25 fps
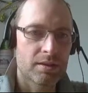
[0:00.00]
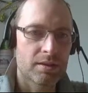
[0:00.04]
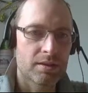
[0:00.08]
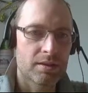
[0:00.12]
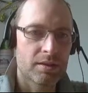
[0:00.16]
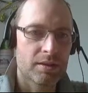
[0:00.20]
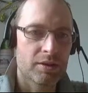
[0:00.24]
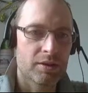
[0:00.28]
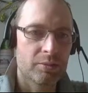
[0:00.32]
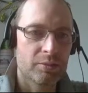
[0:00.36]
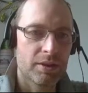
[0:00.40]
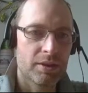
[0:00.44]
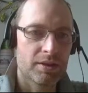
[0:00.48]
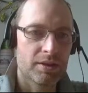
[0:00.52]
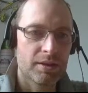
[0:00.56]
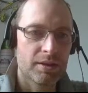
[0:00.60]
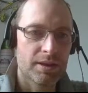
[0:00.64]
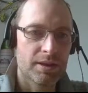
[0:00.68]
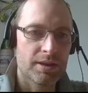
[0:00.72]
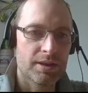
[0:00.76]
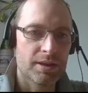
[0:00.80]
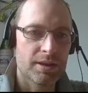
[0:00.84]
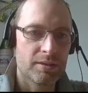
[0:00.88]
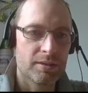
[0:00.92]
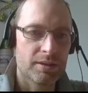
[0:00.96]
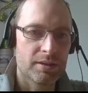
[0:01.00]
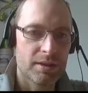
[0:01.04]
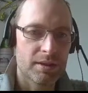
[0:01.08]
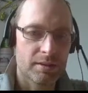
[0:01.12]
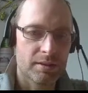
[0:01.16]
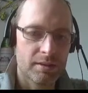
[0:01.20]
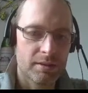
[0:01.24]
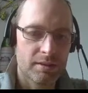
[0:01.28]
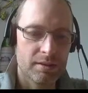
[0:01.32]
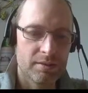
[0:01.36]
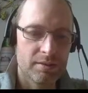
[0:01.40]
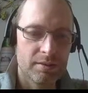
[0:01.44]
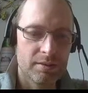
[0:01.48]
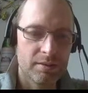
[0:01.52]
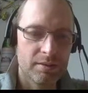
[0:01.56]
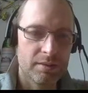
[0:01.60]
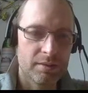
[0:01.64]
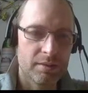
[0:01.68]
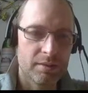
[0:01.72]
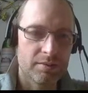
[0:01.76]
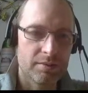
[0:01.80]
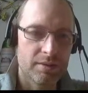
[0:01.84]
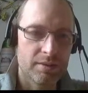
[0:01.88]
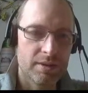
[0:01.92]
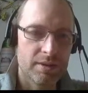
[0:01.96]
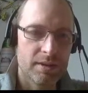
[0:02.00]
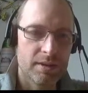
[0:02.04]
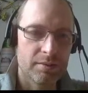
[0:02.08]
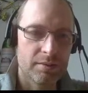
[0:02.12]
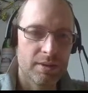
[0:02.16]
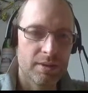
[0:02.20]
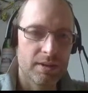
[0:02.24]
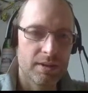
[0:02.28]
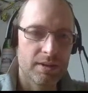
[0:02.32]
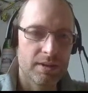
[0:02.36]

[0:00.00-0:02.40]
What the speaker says: It could be 32. I don't know. I don't know if there's any way I